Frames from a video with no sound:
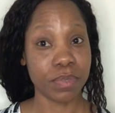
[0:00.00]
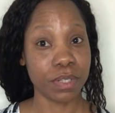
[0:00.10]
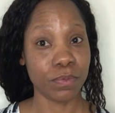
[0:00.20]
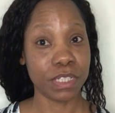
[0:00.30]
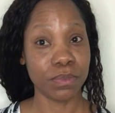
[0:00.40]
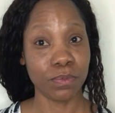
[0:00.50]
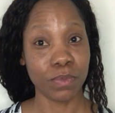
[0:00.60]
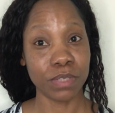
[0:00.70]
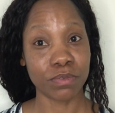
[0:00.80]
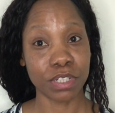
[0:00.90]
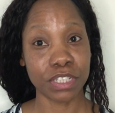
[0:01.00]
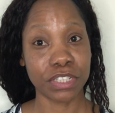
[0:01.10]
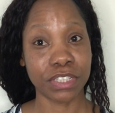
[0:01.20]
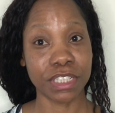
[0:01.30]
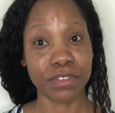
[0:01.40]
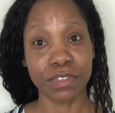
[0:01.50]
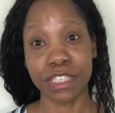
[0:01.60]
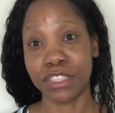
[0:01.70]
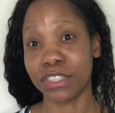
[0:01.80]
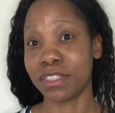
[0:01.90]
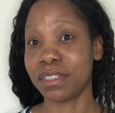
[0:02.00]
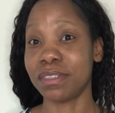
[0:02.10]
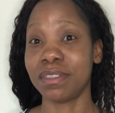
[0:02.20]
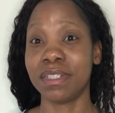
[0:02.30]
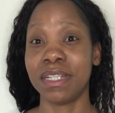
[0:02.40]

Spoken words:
the Windrush generation,